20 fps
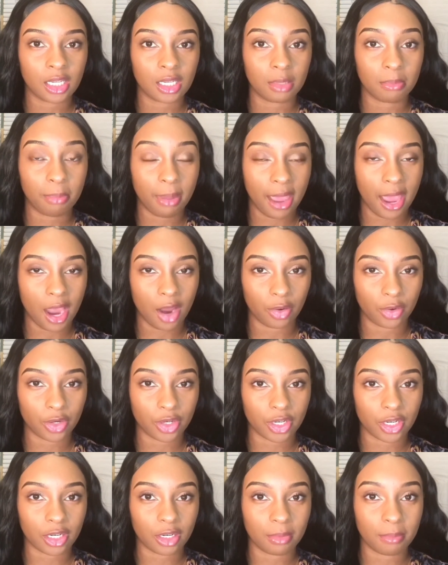
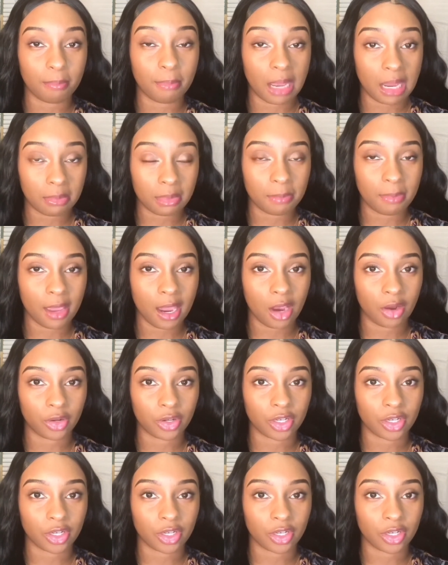powder, baby powder.